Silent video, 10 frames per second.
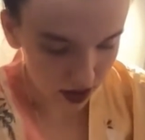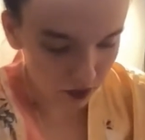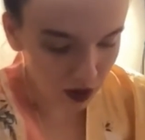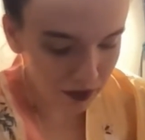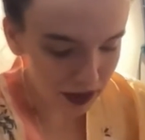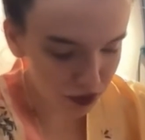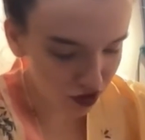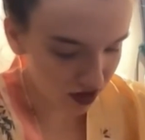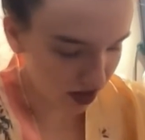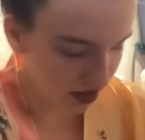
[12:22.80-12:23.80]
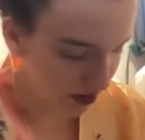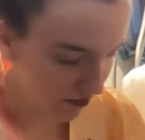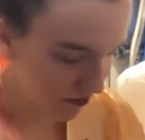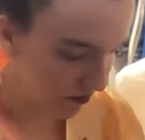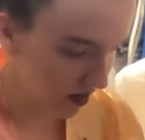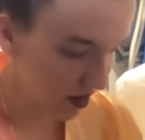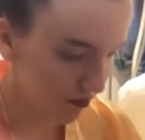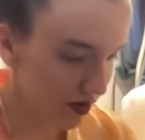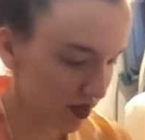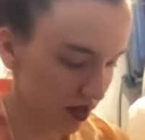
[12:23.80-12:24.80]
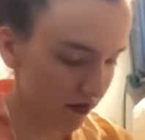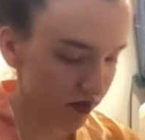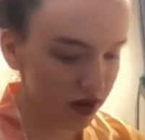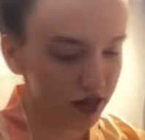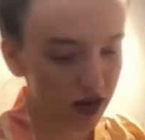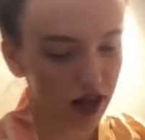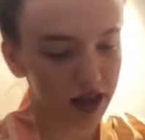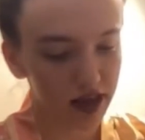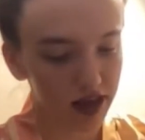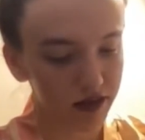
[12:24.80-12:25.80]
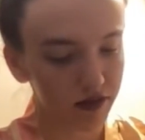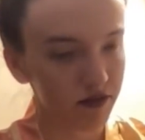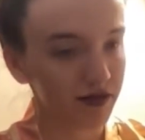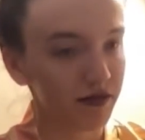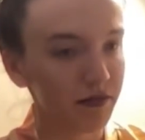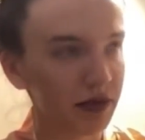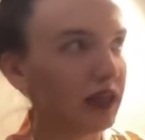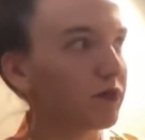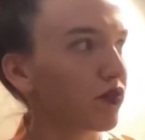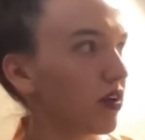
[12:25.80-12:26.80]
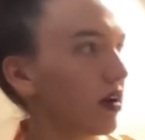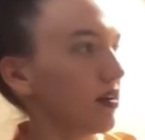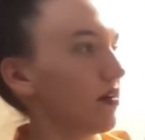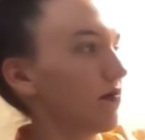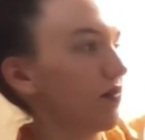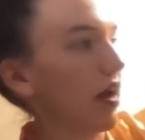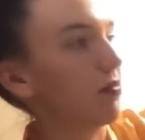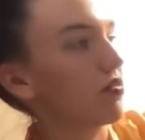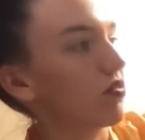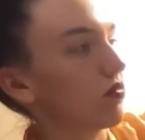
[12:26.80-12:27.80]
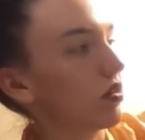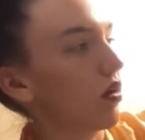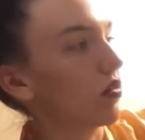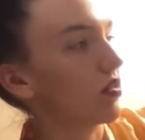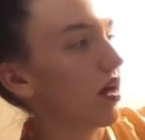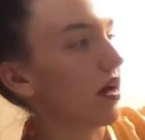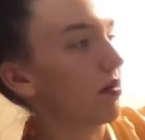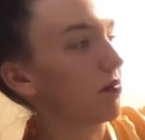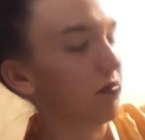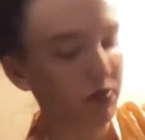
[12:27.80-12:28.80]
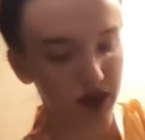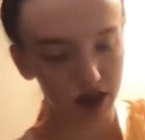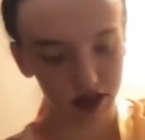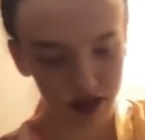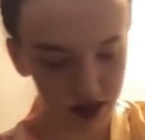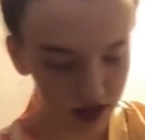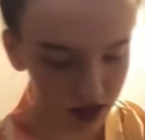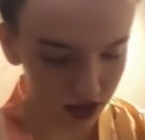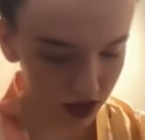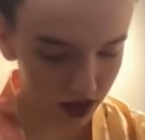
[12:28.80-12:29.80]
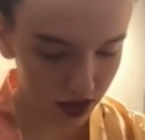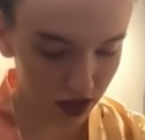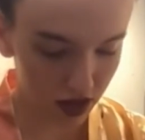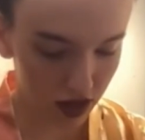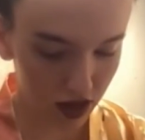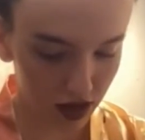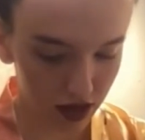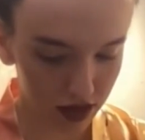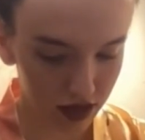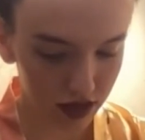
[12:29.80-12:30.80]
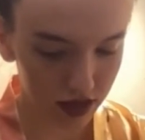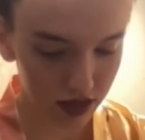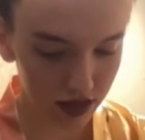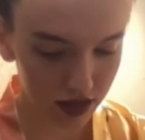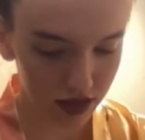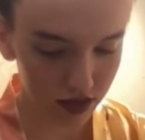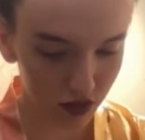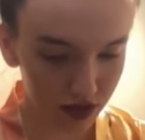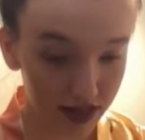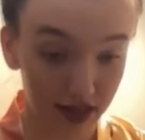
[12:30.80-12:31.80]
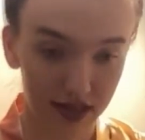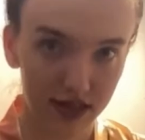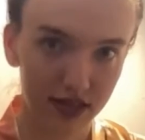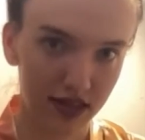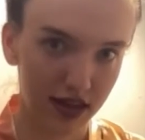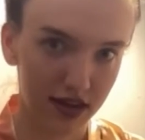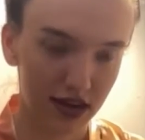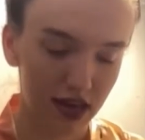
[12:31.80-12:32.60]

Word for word: I want to be productive, and I'm discovering that I can't be productive absolutely all the time because I don't exist then.